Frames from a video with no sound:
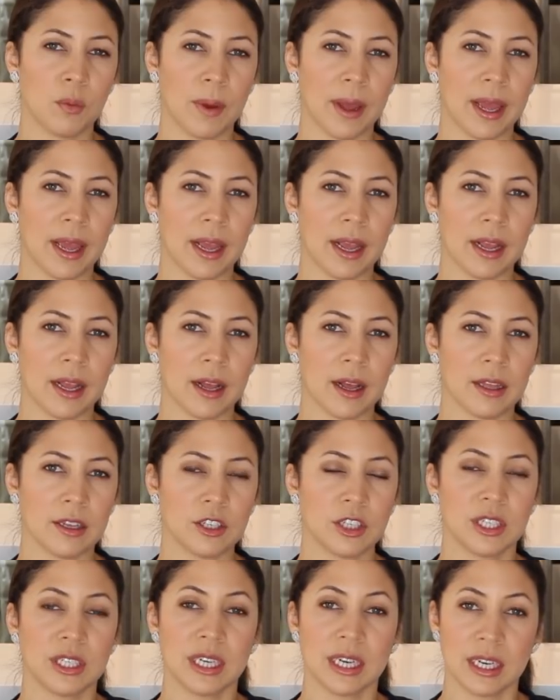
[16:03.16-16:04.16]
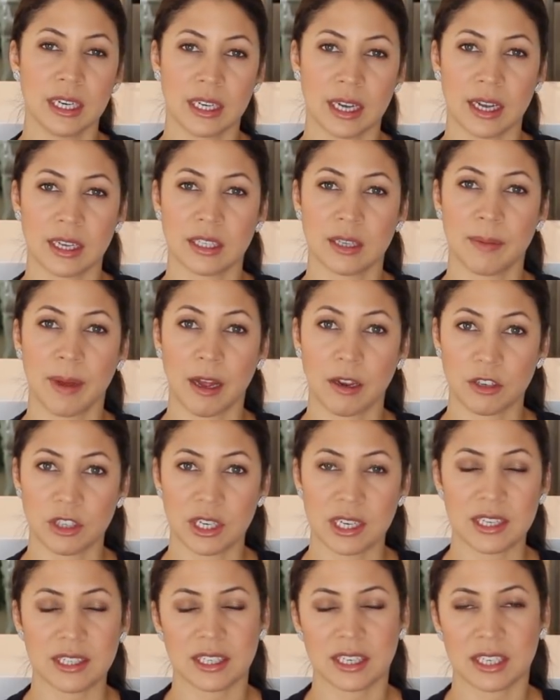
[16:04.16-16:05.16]
way she does about
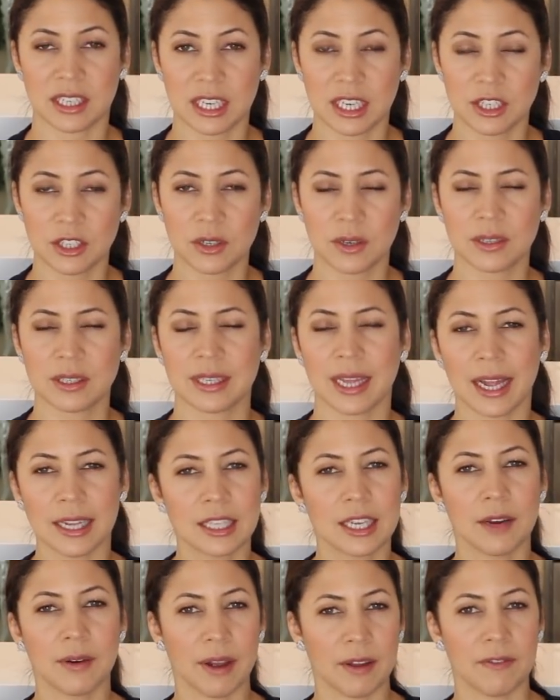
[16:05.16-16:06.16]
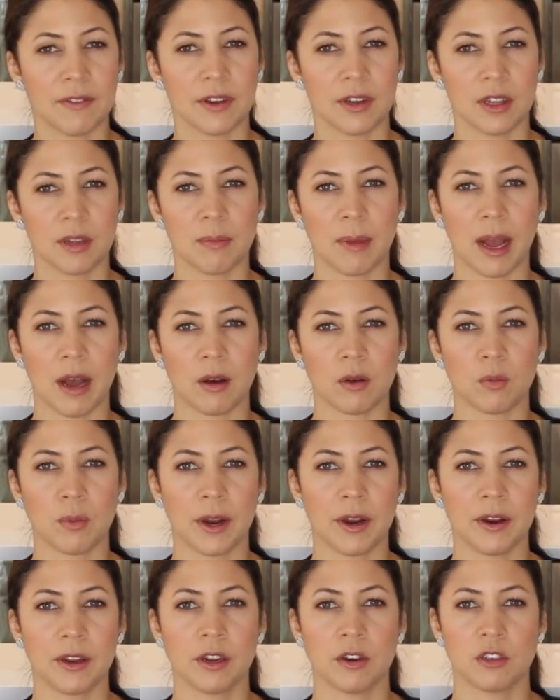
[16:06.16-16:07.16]
jeans and t-shirts. That's how I feel about
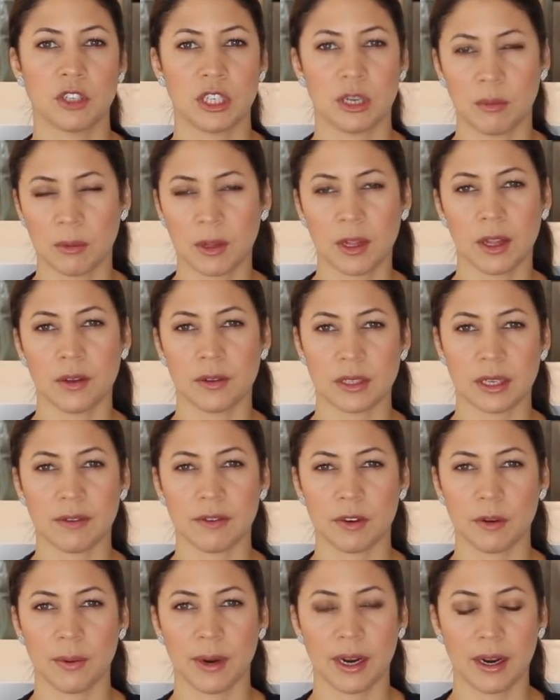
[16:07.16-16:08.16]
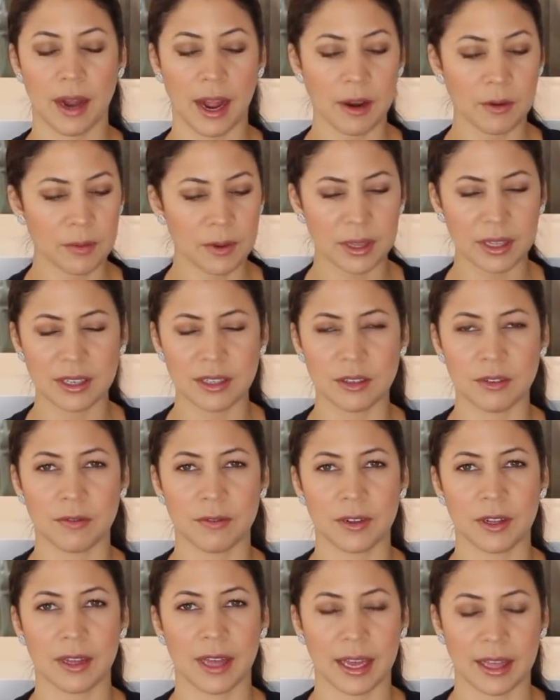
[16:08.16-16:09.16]
wearing your gym clothes everywhere. I really do
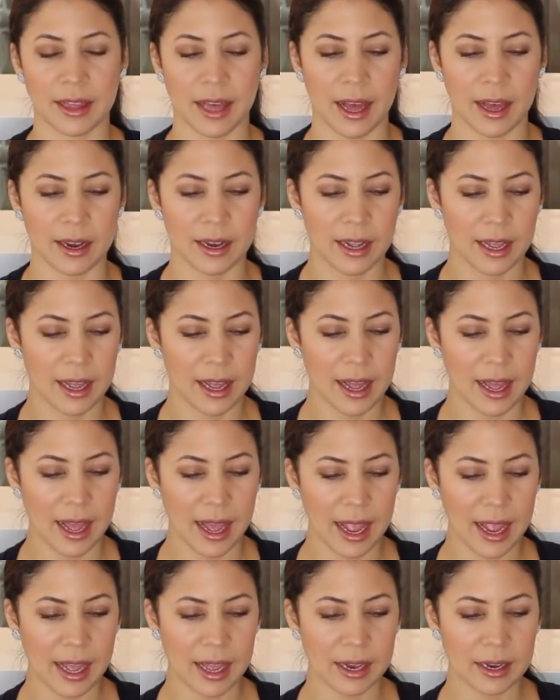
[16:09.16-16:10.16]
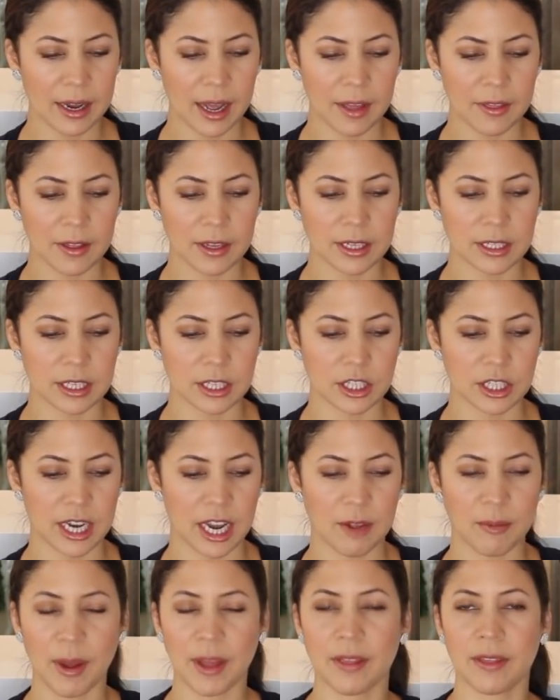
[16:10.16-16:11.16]
feel like that. And I think it's a
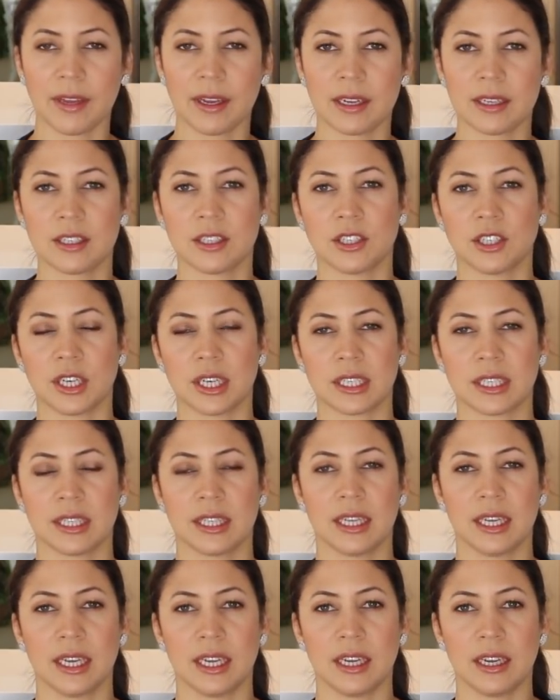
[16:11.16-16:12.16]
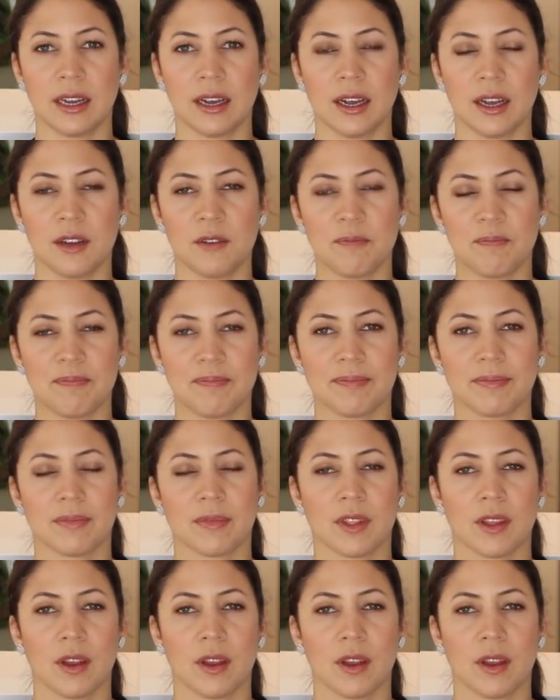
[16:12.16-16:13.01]
shame. I think it's just the um,